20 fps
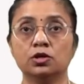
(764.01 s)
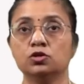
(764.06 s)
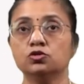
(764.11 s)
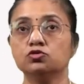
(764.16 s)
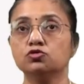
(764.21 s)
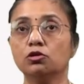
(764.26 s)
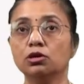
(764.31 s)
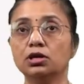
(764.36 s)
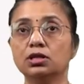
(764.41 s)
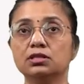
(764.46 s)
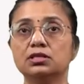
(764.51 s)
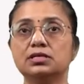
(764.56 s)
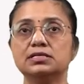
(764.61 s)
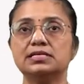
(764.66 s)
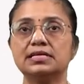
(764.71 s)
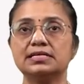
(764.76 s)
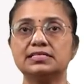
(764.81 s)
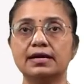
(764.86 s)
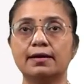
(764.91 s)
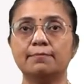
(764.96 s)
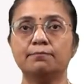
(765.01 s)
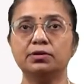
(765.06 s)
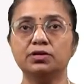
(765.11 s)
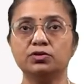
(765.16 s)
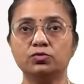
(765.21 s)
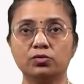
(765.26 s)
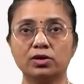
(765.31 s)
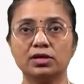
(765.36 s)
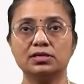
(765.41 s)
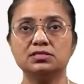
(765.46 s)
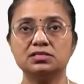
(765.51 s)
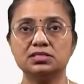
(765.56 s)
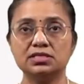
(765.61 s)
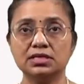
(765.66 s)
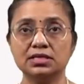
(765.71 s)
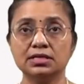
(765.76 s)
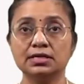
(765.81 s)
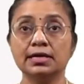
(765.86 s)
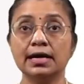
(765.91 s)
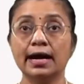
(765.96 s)
So in this example, you can
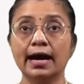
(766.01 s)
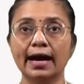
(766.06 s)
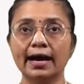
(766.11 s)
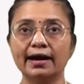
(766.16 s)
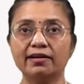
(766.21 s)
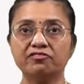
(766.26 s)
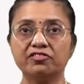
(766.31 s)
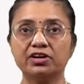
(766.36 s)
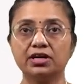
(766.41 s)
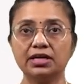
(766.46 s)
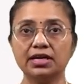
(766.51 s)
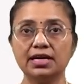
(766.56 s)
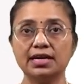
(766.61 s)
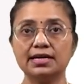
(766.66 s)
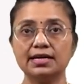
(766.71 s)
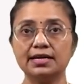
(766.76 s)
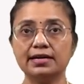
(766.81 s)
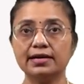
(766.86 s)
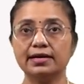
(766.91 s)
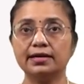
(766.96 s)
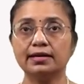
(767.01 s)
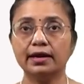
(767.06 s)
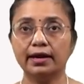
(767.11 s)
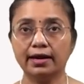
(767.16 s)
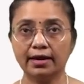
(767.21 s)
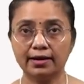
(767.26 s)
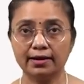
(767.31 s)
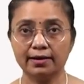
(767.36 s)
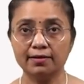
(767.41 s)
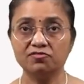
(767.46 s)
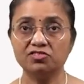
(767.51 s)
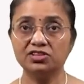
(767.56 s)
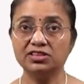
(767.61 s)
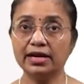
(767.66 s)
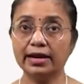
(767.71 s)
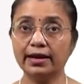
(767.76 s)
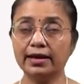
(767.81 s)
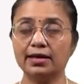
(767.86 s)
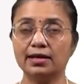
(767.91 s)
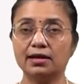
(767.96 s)
see I have created an array with
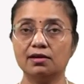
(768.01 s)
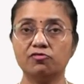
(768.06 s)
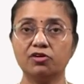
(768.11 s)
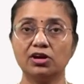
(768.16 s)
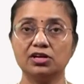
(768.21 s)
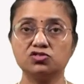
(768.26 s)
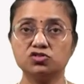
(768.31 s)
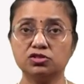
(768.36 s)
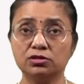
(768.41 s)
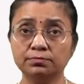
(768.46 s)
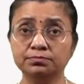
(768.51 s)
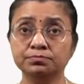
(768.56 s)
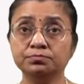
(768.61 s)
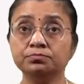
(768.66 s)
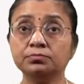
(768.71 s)
the array function.